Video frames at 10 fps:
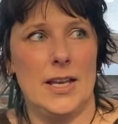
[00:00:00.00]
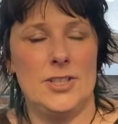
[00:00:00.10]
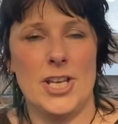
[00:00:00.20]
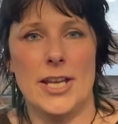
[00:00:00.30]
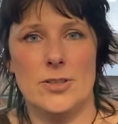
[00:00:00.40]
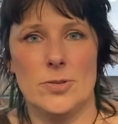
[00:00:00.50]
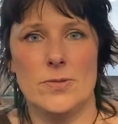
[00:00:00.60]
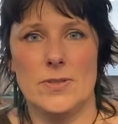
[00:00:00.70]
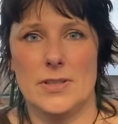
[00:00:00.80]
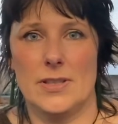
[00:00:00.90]

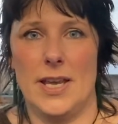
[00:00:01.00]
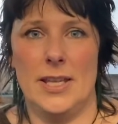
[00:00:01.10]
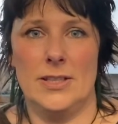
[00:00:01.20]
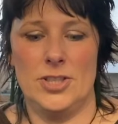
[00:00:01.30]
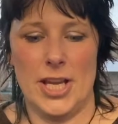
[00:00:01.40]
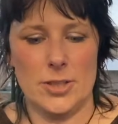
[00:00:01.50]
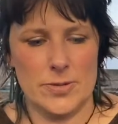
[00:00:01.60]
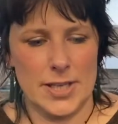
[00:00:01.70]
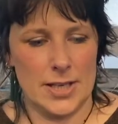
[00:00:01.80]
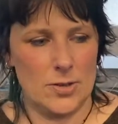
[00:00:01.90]
jandals, and the
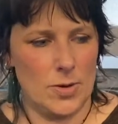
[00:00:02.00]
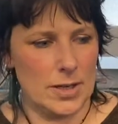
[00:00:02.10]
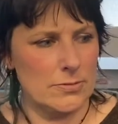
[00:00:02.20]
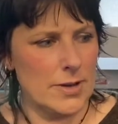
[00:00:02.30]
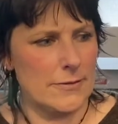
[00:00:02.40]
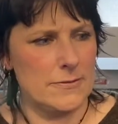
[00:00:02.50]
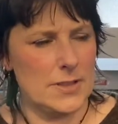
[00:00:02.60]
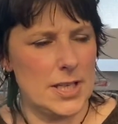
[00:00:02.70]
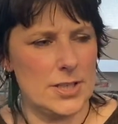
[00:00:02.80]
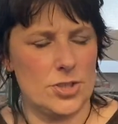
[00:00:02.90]
jandals had quite a rough
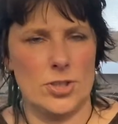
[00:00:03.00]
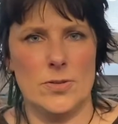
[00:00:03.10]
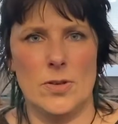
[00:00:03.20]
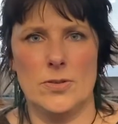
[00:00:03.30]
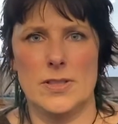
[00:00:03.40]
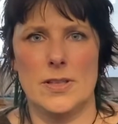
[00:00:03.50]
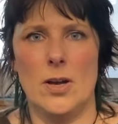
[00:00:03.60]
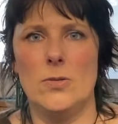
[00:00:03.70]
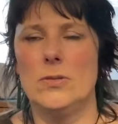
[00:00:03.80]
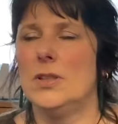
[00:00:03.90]
texture on the
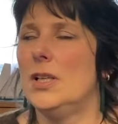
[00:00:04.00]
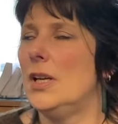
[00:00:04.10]
sole,